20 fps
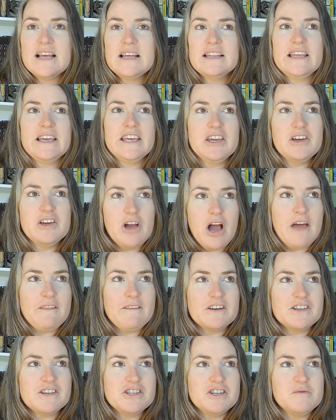Like, you got
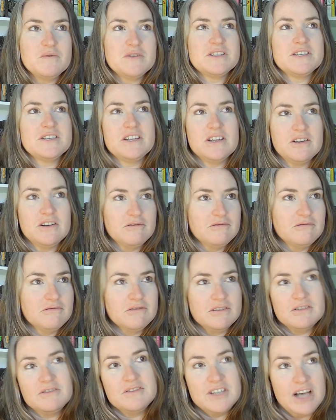that she was, you know,
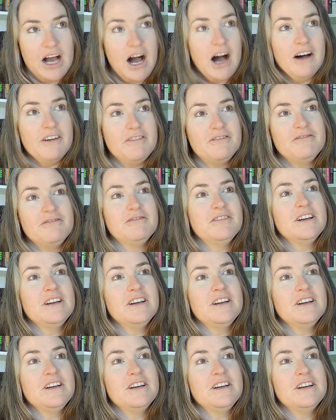tough